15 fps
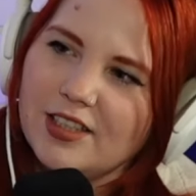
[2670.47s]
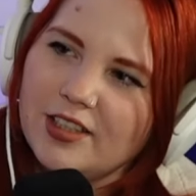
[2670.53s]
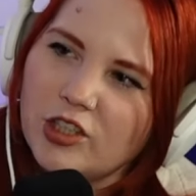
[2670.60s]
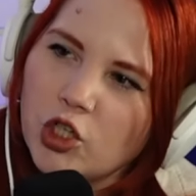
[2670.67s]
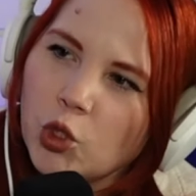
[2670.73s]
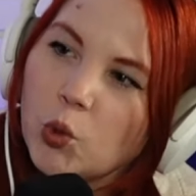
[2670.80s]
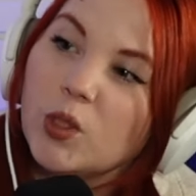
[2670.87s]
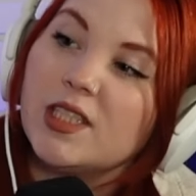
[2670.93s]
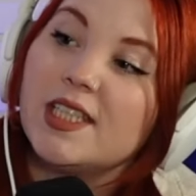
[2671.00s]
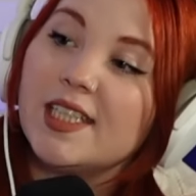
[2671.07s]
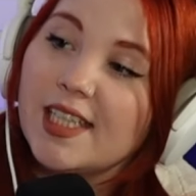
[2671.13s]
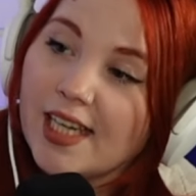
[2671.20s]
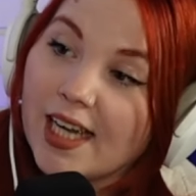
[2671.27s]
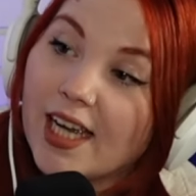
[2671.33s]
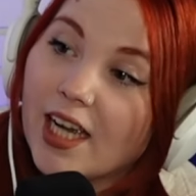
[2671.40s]
to a
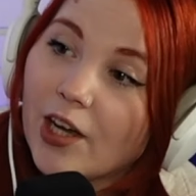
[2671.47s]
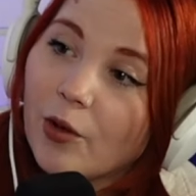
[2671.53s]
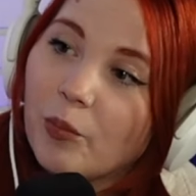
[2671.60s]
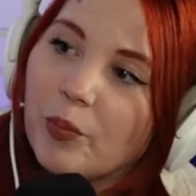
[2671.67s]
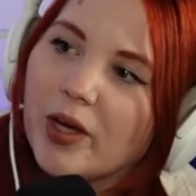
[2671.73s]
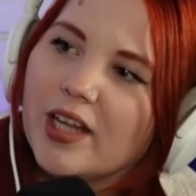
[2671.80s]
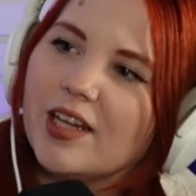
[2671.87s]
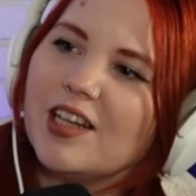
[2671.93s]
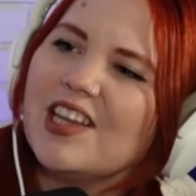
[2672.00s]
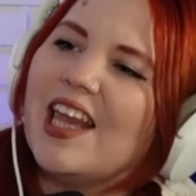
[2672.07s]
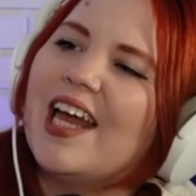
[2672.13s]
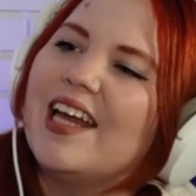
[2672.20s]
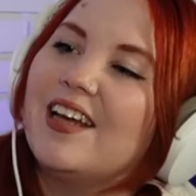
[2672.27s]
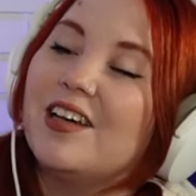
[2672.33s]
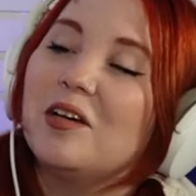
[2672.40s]
T, but
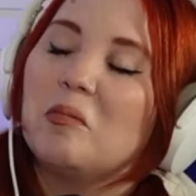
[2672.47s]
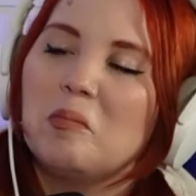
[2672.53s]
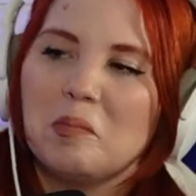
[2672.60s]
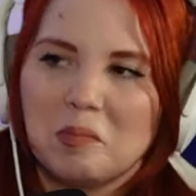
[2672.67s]
like